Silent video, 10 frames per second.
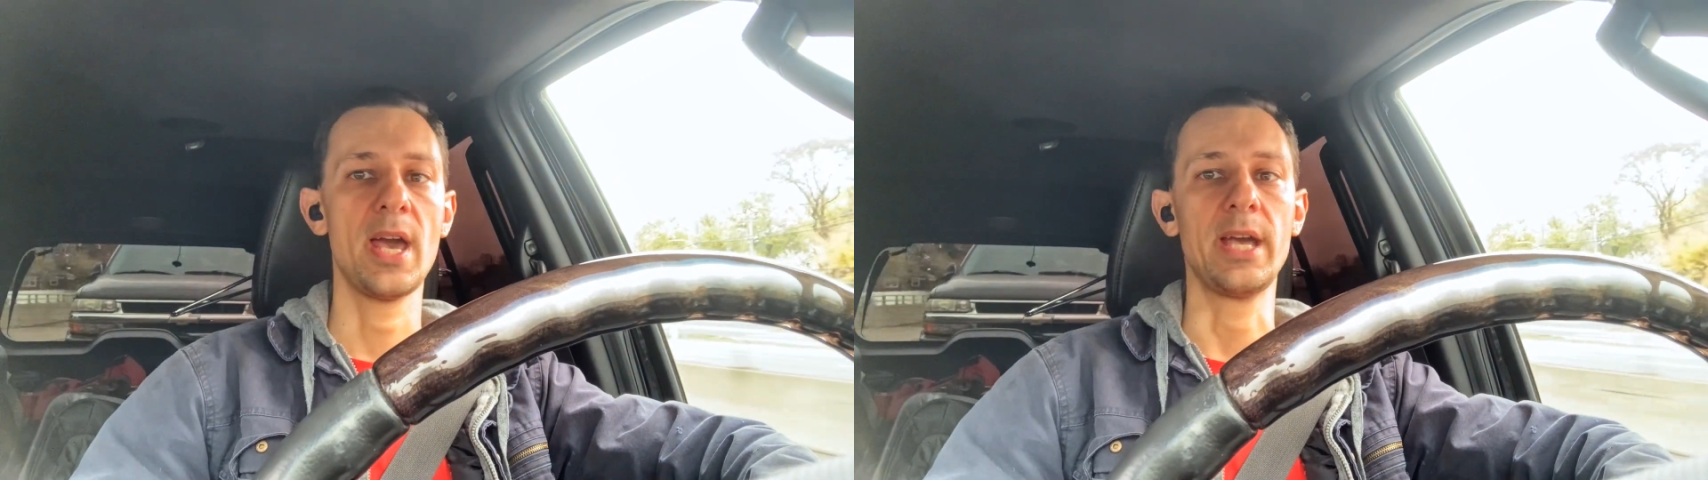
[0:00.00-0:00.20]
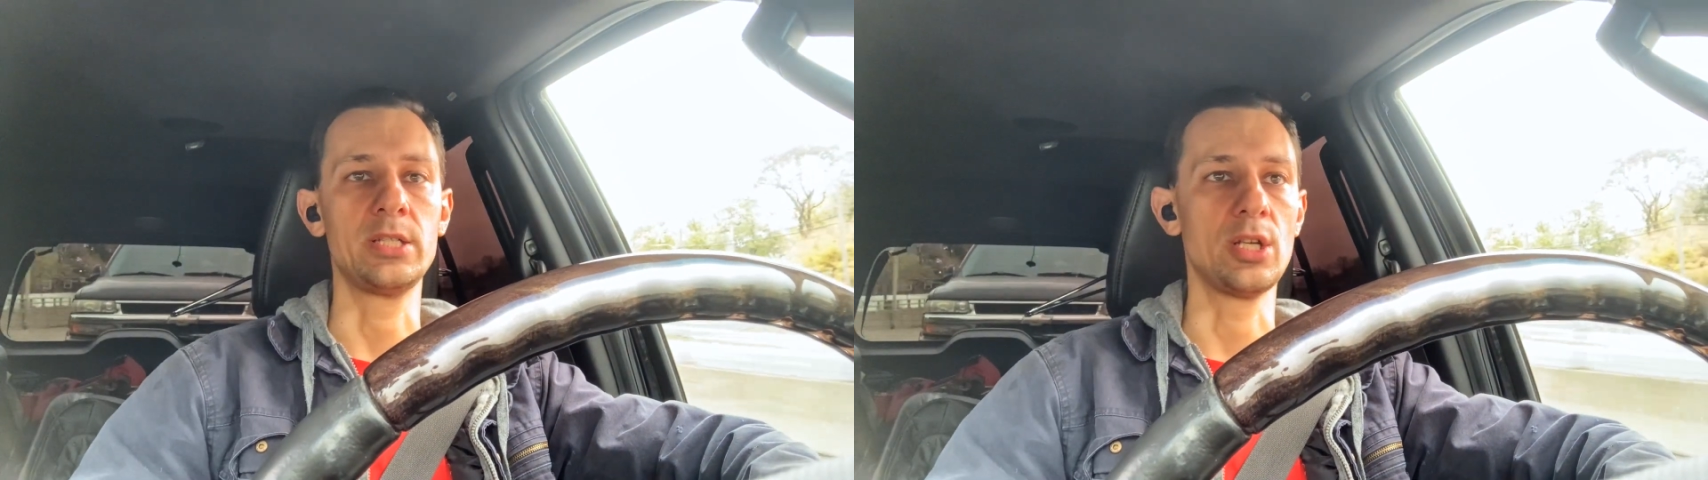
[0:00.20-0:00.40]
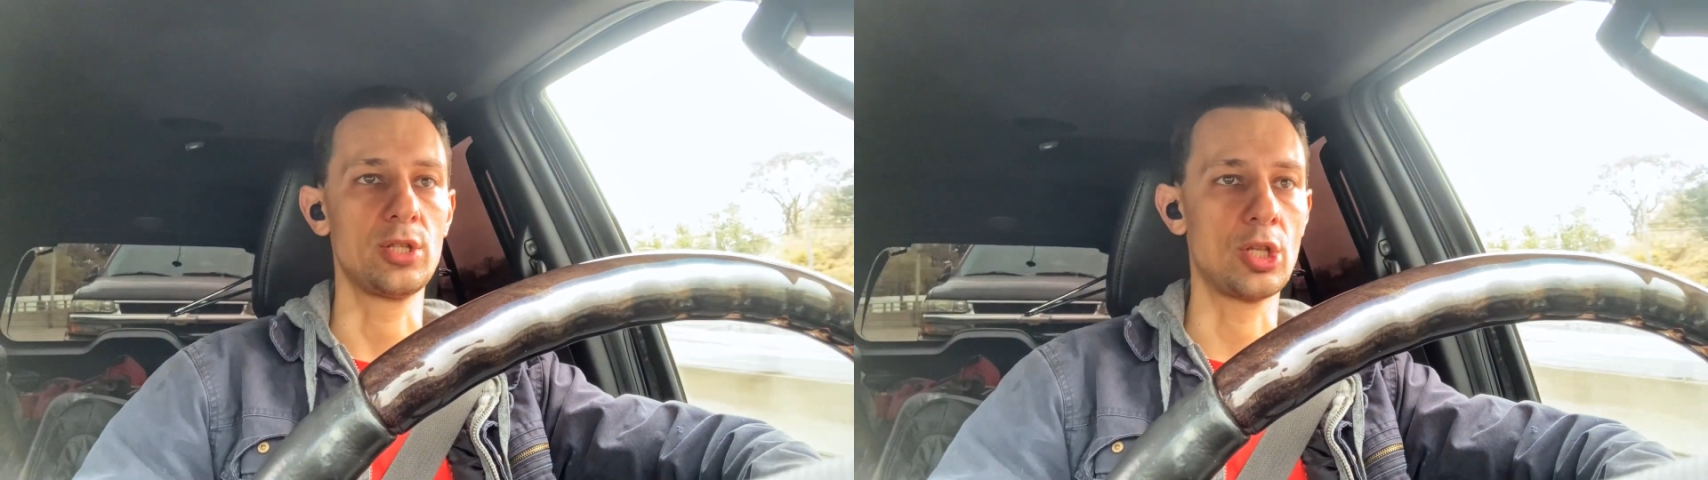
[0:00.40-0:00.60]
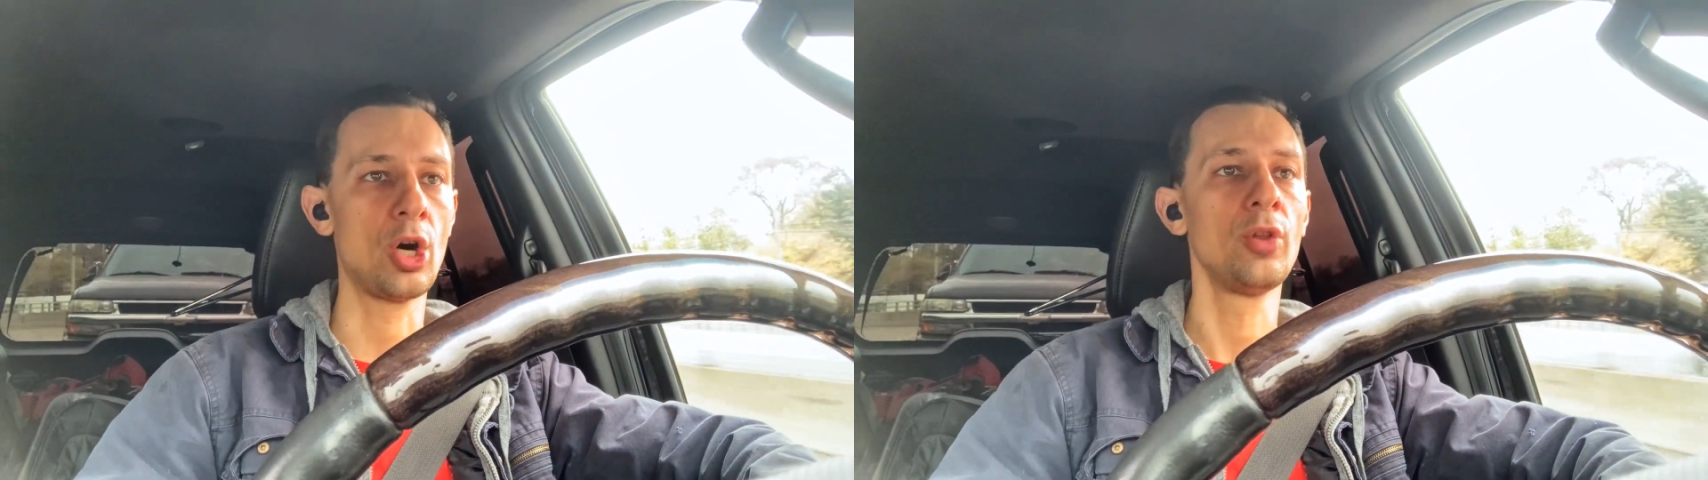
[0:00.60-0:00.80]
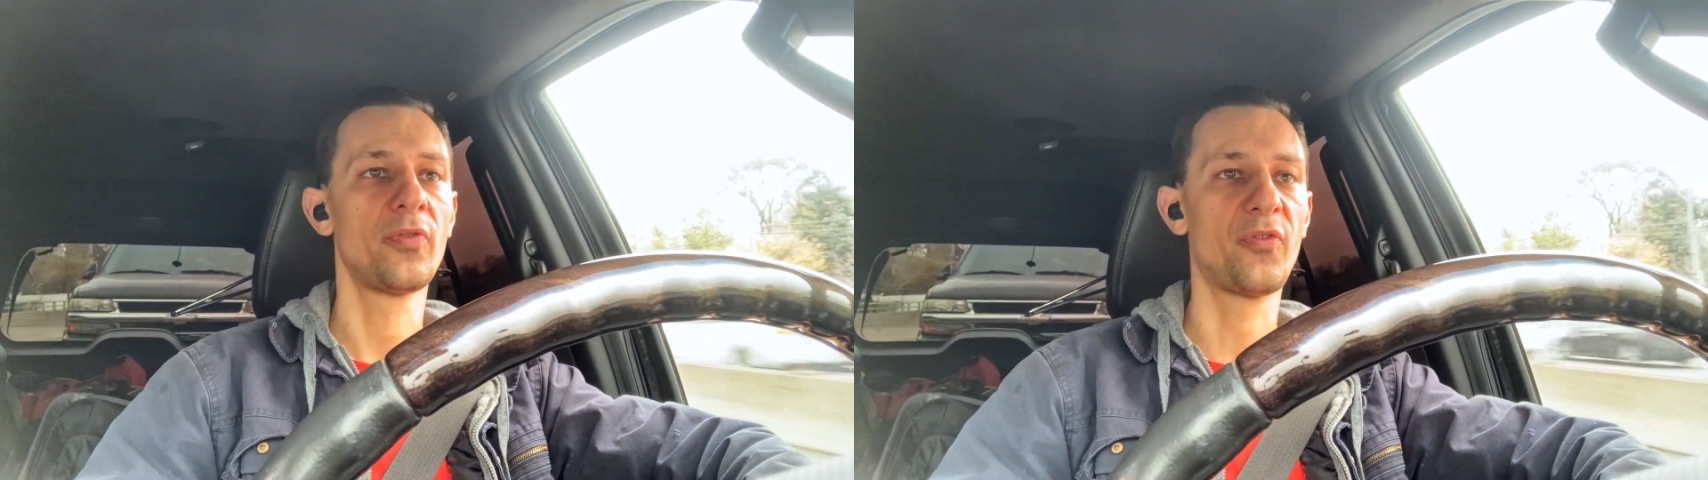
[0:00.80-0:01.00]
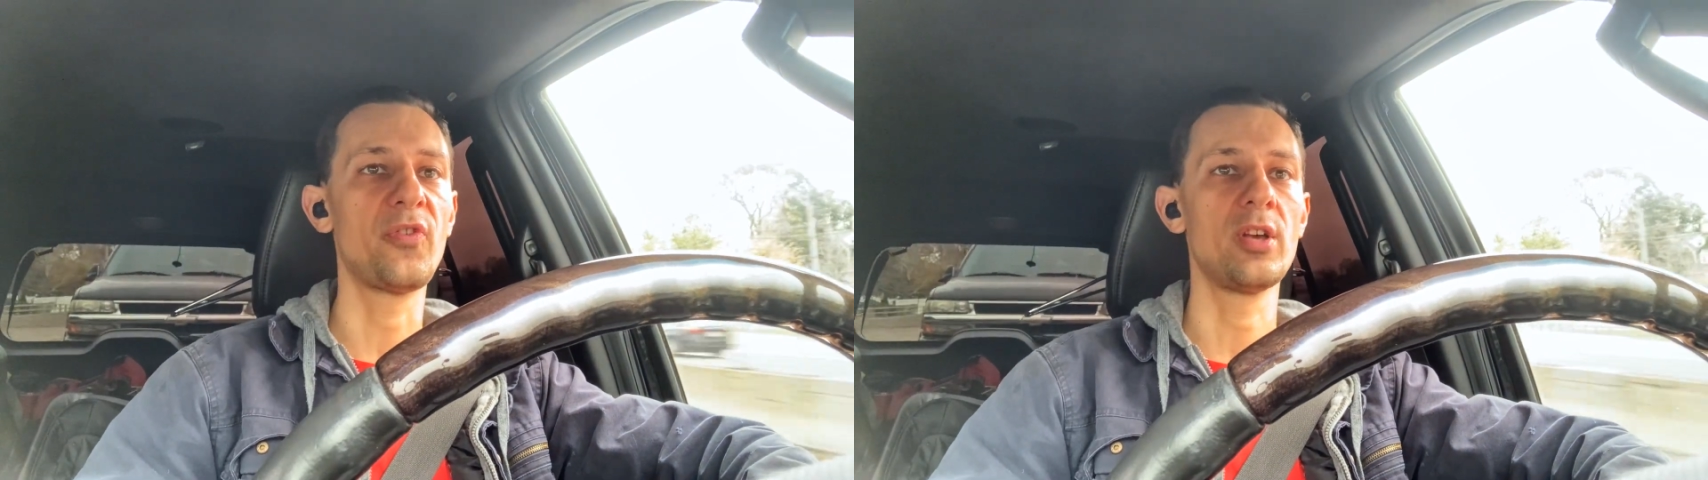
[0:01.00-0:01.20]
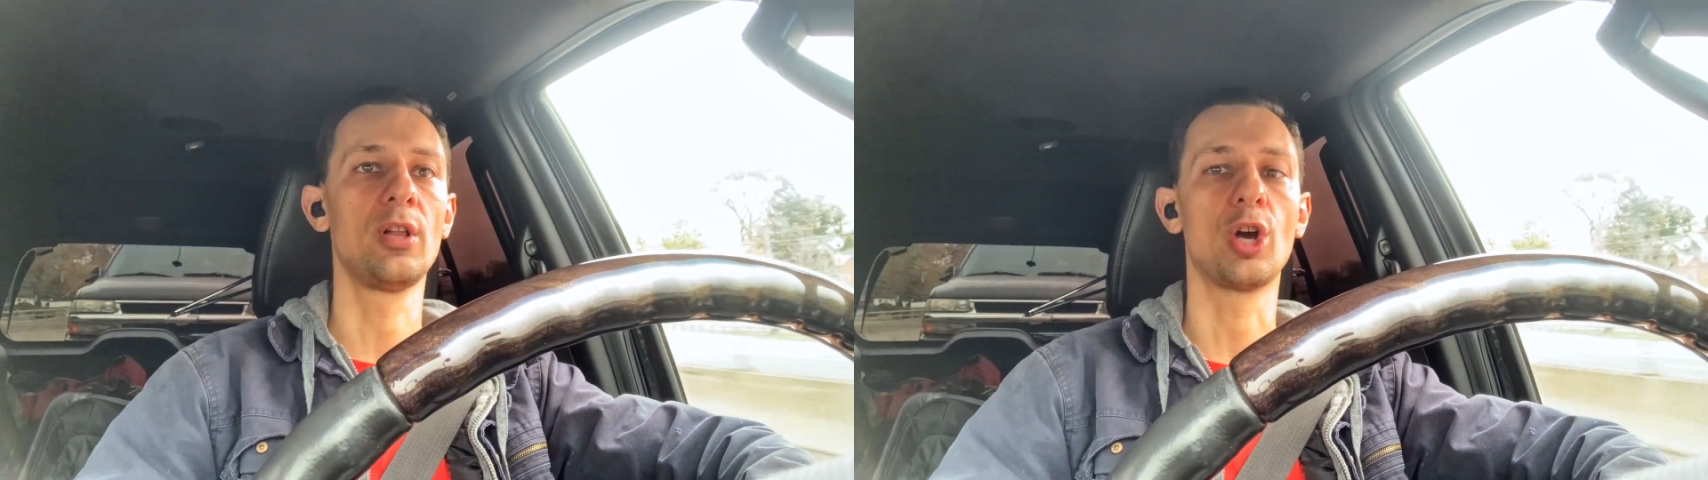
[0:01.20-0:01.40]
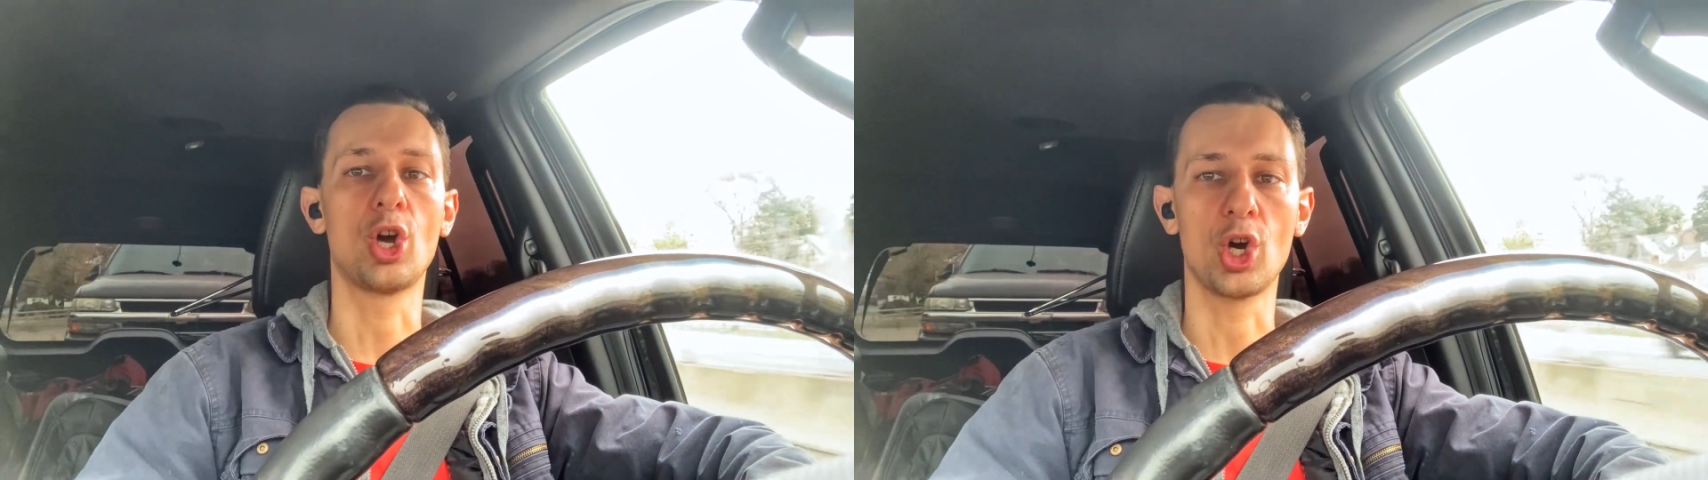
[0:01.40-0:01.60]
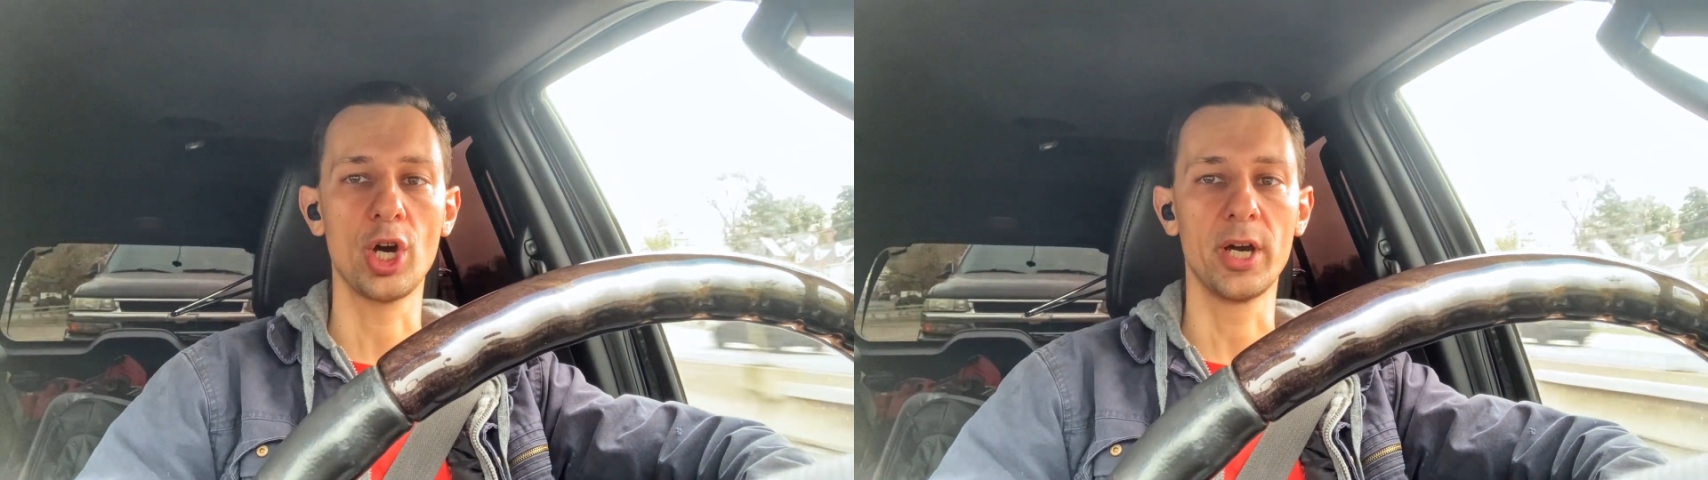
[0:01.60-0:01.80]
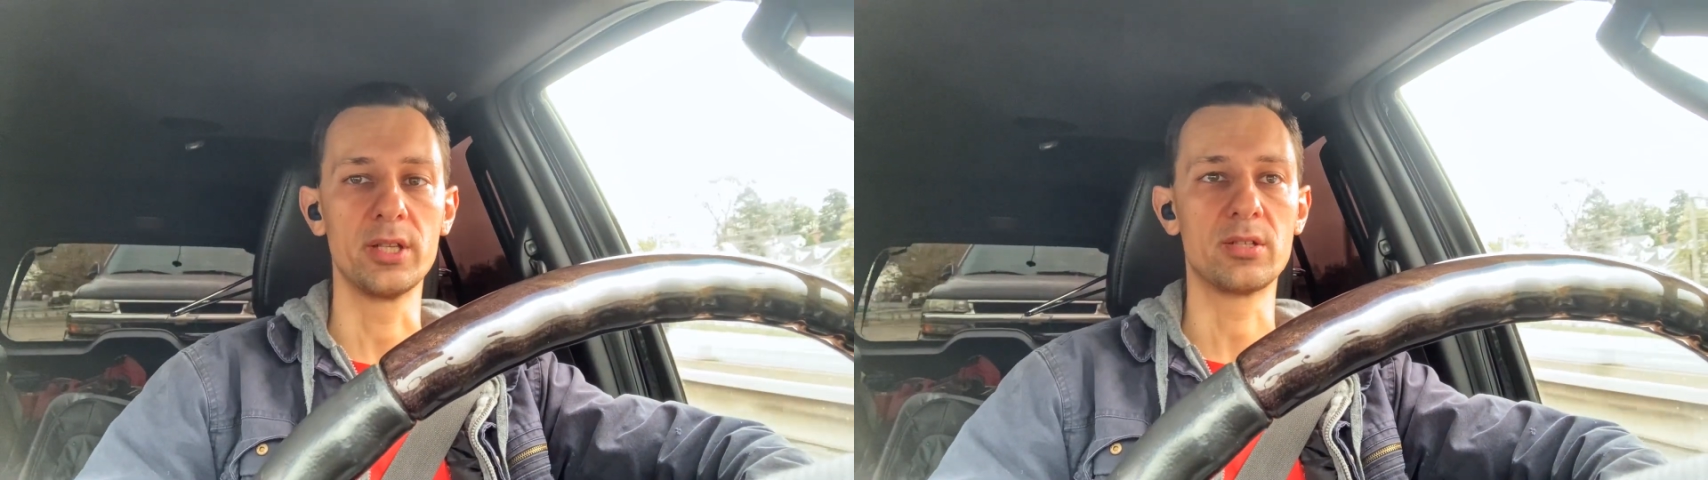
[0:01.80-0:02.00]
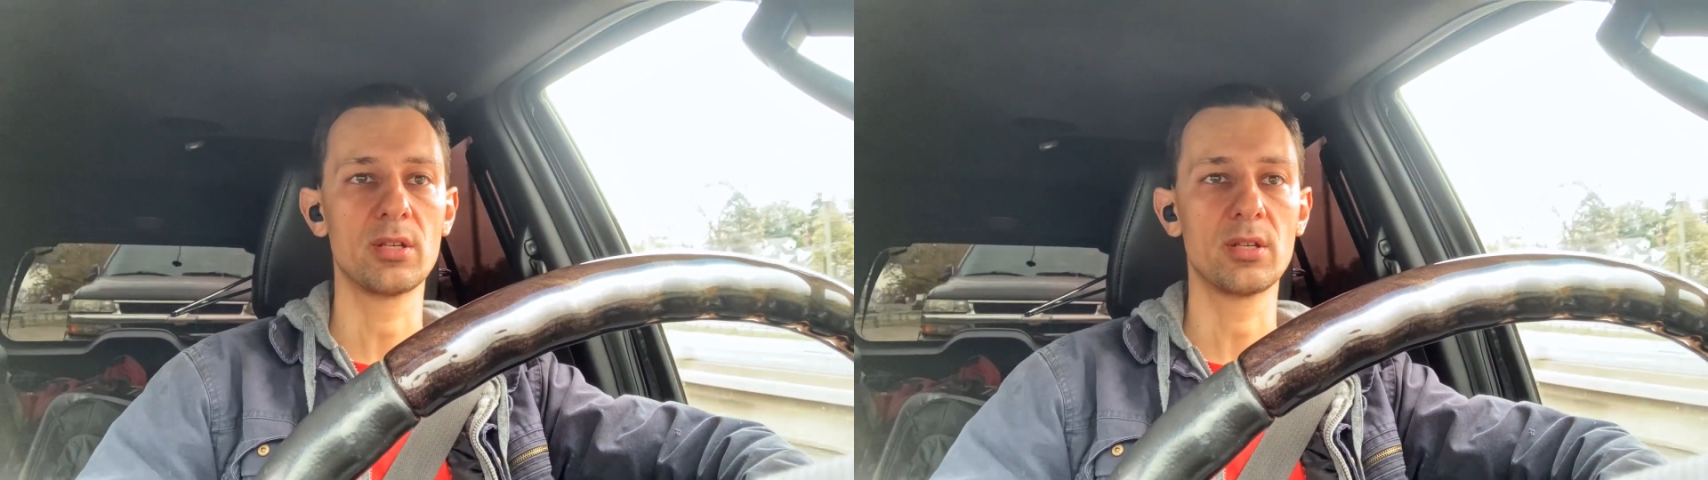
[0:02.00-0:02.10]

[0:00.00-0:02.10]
and you don't feel good.